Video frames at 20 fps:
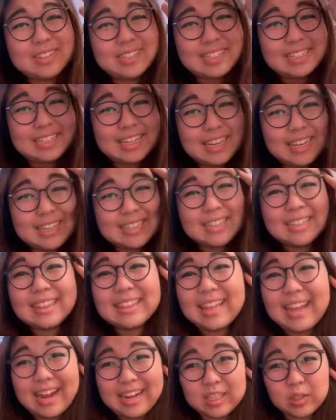and today is the
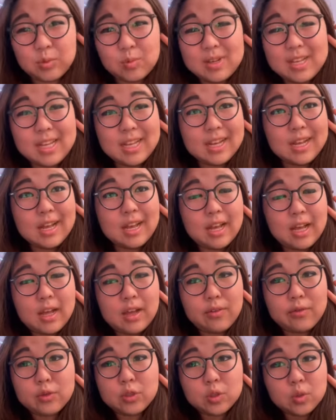last week
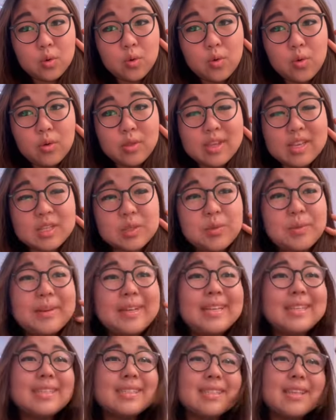of school this
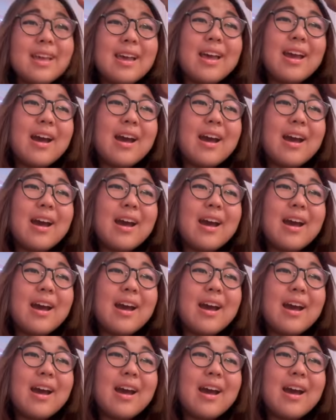week's